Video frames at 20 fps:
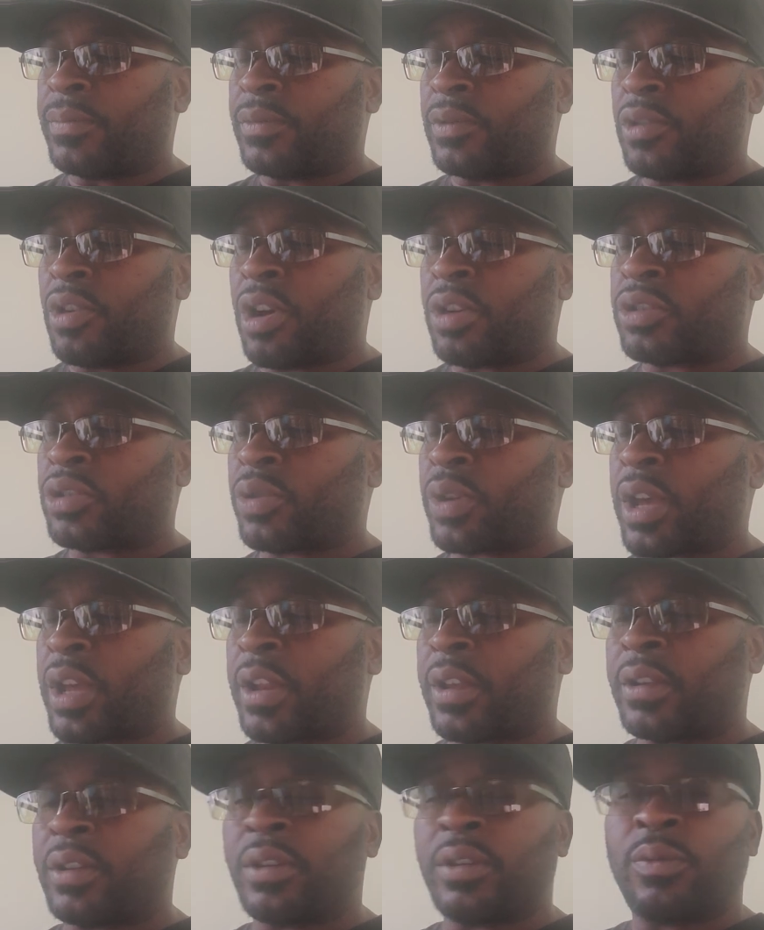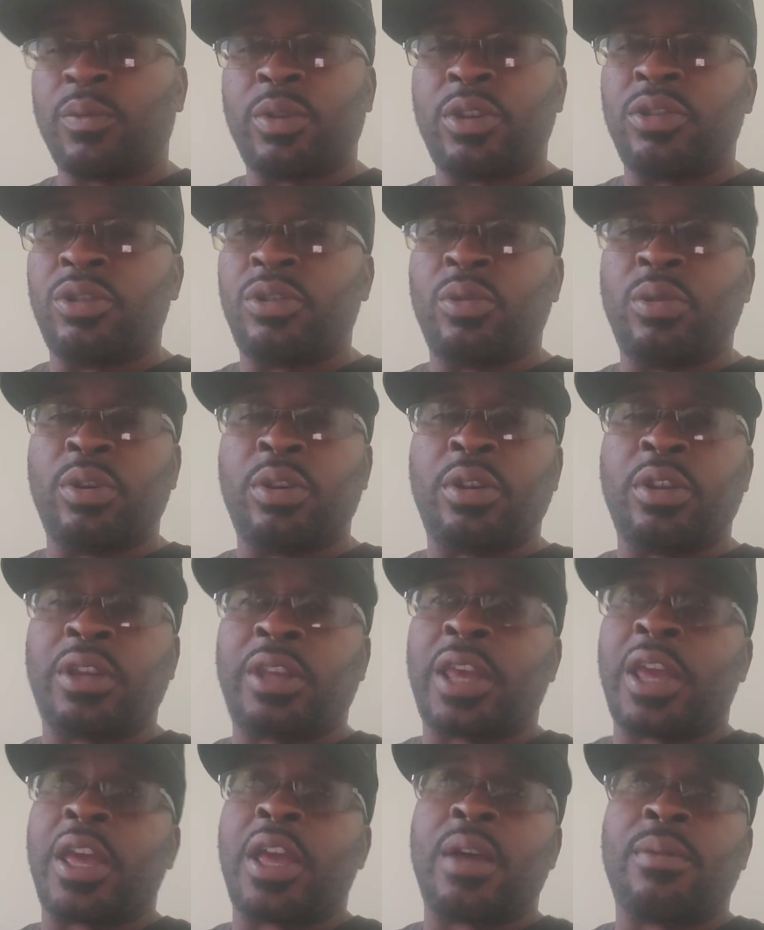you also gotta, when you're doing the
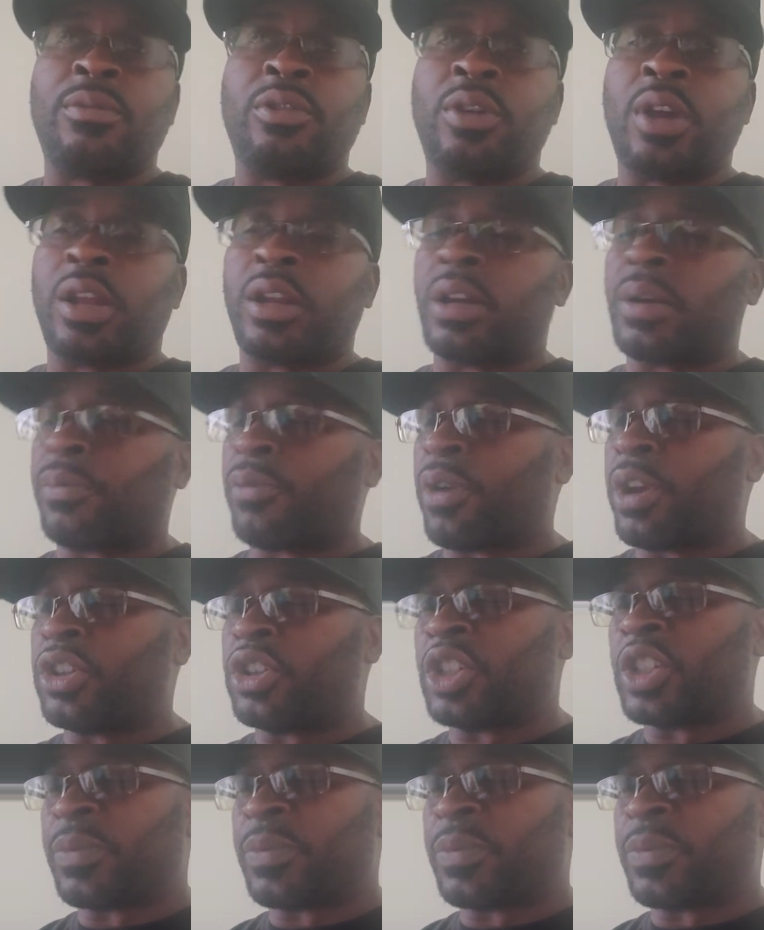cam, you gotta upgrade your